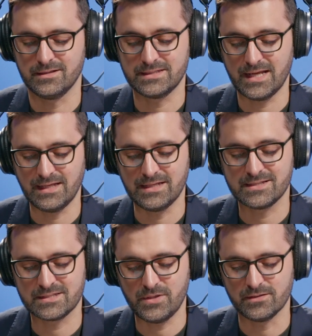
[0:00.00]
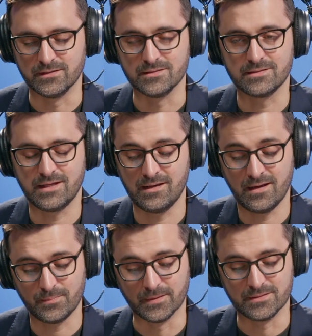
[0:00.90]
ecstatic experience can
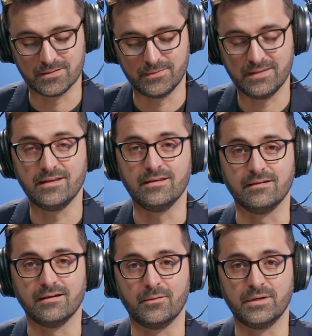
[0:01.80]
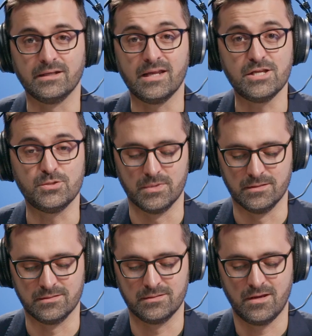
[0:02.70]
help us rethink our
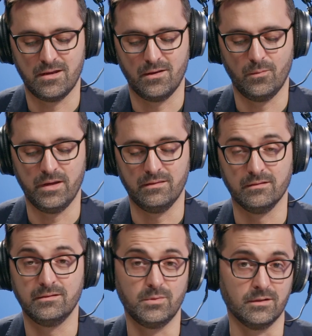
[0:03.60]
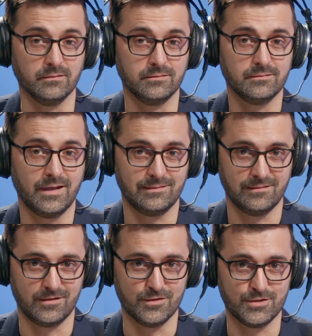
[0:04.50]
engagements with the world at
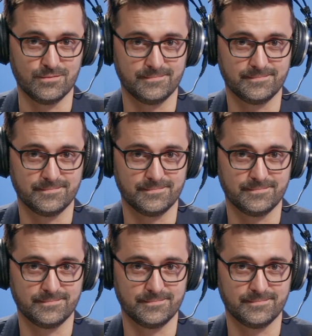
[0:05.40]
large.